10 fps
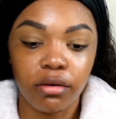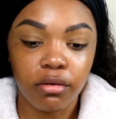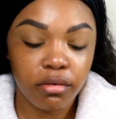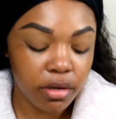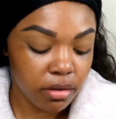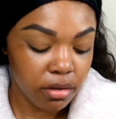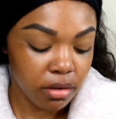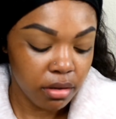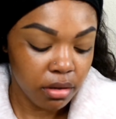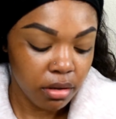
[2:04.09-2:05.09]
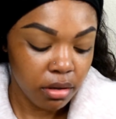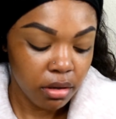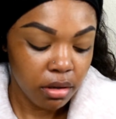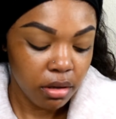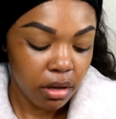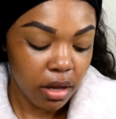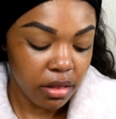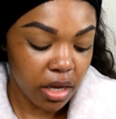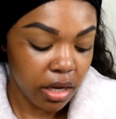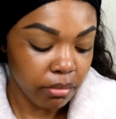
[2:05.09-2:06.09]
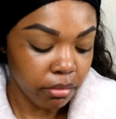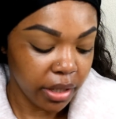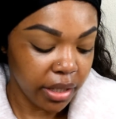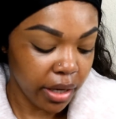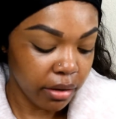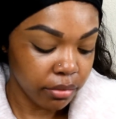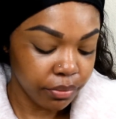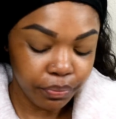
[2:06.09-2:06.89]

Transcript: on and then blend it out.